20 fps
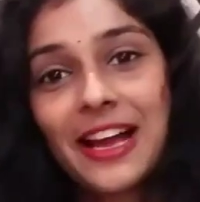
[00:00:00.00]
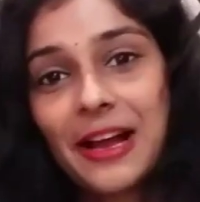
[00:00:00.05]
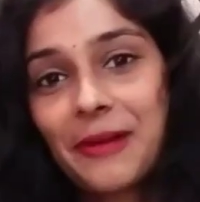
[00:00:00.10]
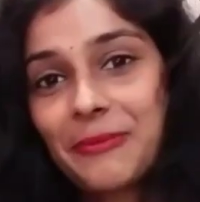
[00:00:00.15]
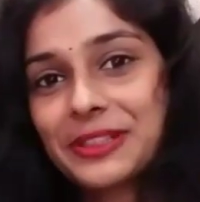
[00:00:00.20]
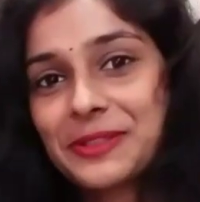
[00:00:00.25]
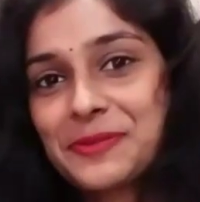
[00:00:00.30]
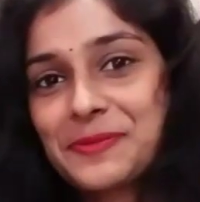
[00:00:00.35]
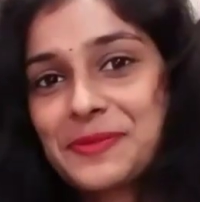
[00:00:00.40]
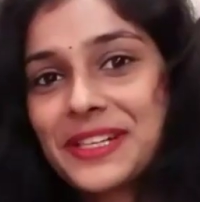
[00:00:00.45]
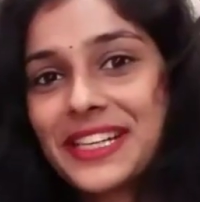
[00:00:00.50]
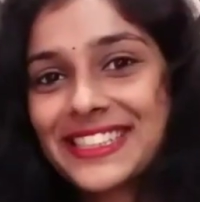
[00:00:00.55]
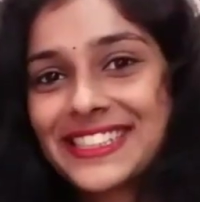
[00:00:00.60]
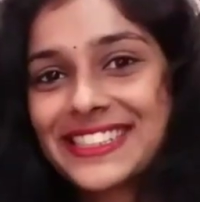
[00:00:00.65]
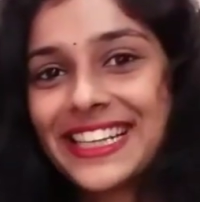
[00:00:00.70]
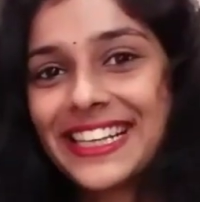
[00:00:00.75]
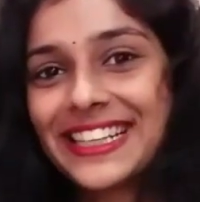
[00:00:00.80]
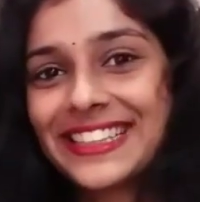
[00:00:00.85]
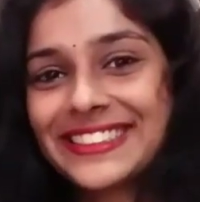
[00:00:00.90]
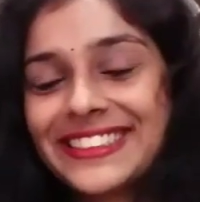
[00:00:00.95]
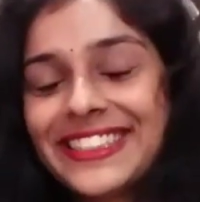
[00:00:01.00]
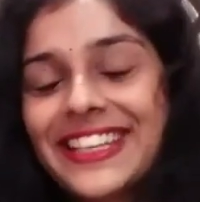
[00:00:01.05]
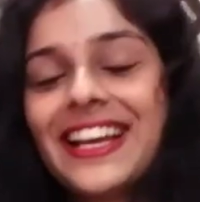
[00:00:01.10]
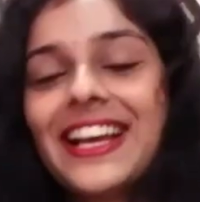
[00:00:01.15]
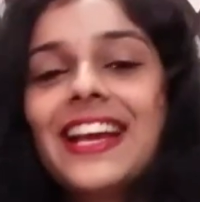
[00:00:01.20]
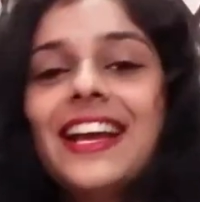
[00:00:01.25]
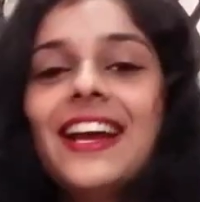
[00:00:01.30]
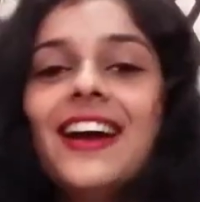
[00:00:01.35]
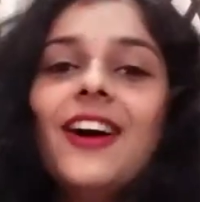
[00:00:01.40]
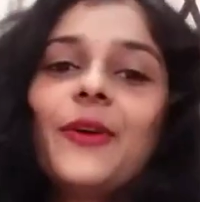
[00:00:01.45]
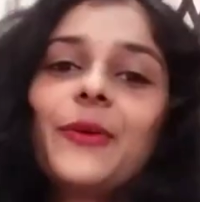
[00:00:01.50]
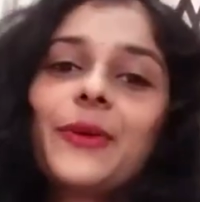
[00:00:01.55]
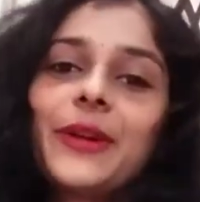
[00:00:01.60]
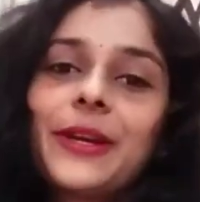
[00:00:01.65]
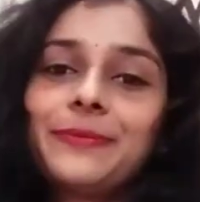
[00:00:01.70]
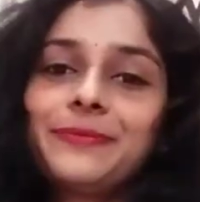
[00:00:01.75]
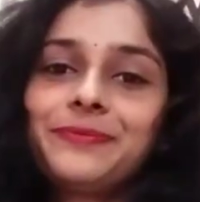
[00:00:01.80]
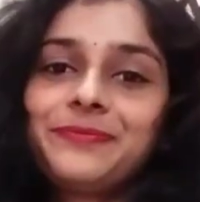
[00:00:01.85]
I'm a little bit excited. Okay.